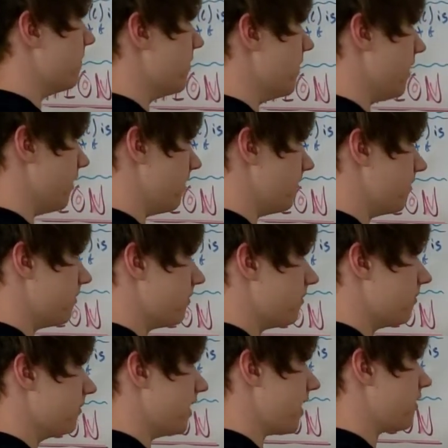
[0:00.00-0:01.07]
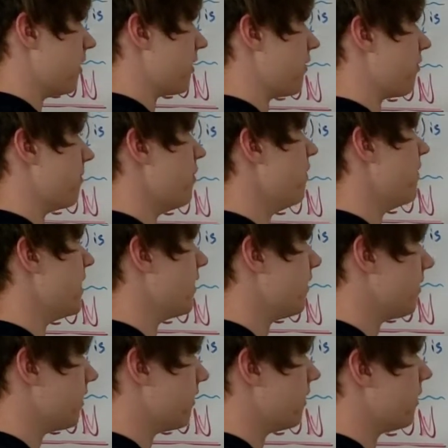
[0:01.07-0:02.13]
the light clock is moving,
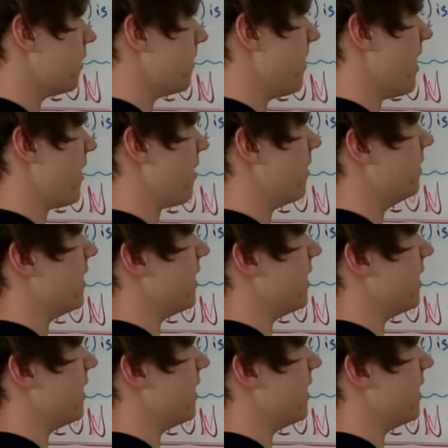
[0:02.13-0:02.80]
the path that